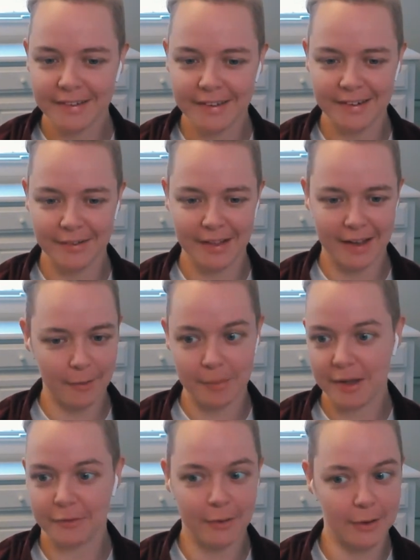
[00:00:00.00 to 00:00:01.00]
You know, like it would
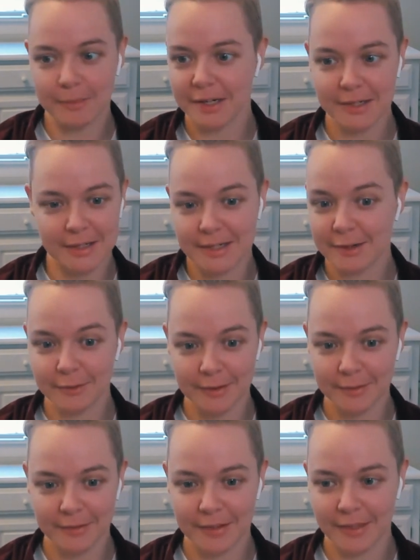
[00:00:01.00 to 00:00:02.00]
be a fundamentally
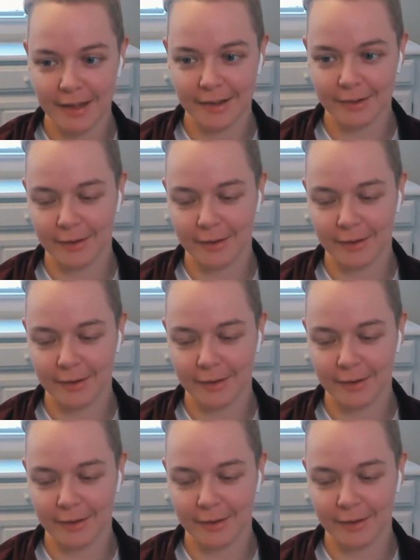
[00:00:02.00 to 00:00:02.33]
different thing.